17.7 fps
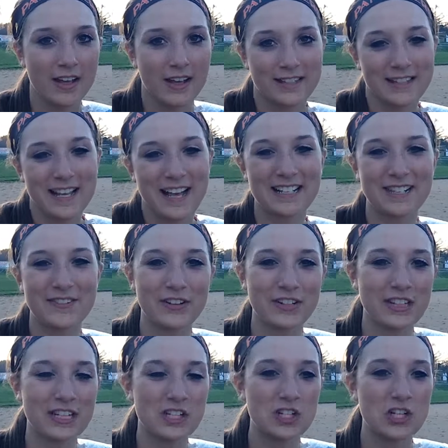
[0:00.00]
It's a lot
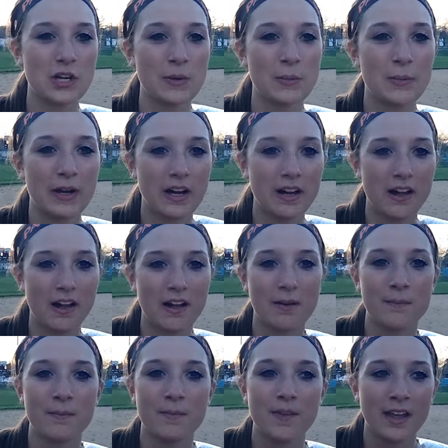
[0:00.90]
different this year, but
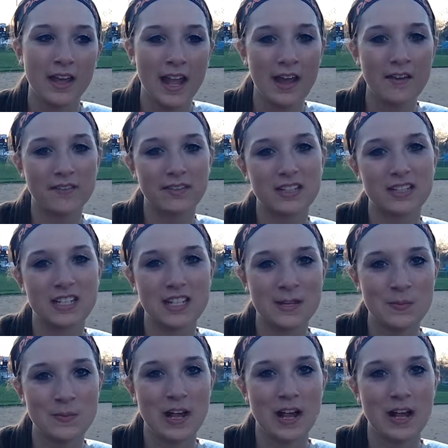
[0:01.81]
having the
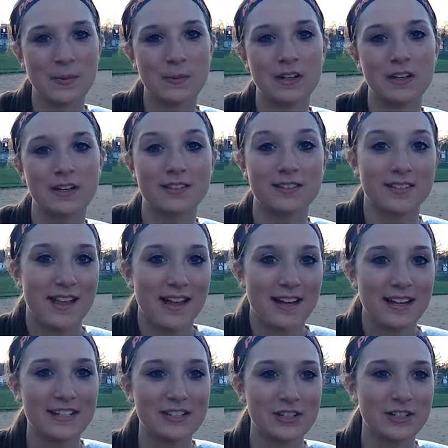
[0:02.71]
team behind me, it's a
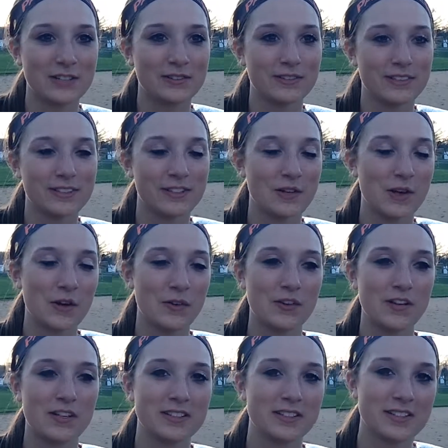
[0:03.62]
lot easier when they score
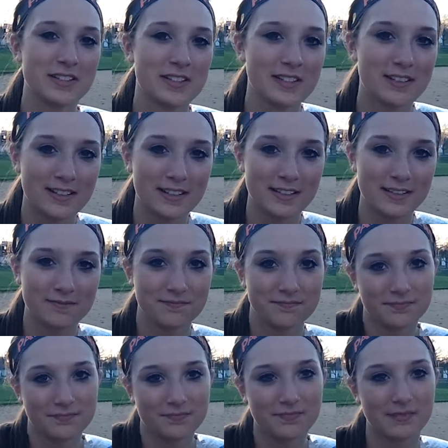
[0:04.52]
runs and
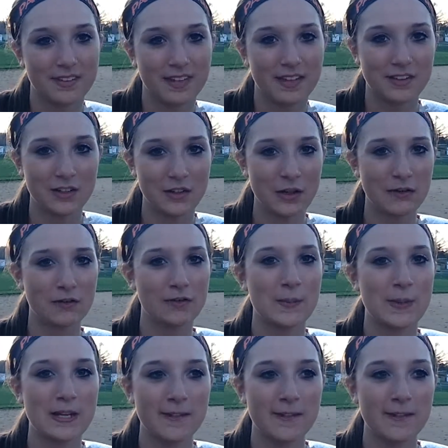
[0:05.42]
that they're there for